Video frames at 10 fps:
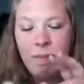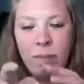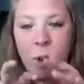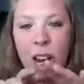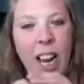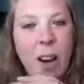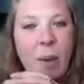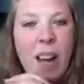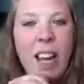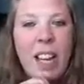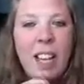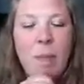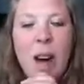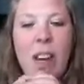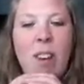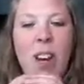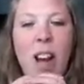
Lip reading: working away in the background,